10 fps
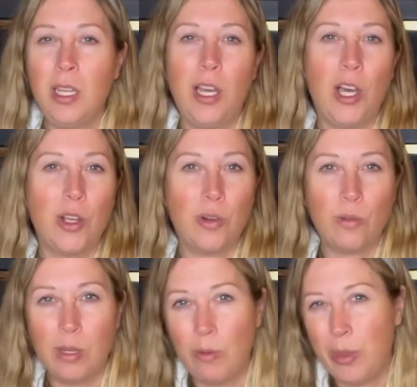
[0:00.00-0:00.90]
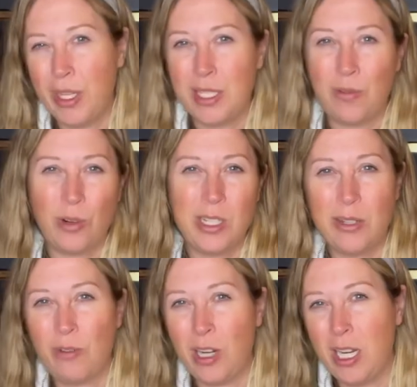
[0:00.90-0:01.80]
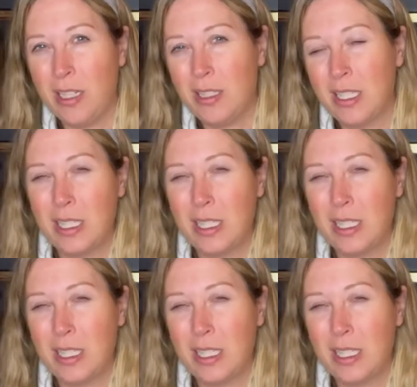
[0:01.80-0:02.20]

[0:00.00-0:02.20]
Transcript: agree with this for different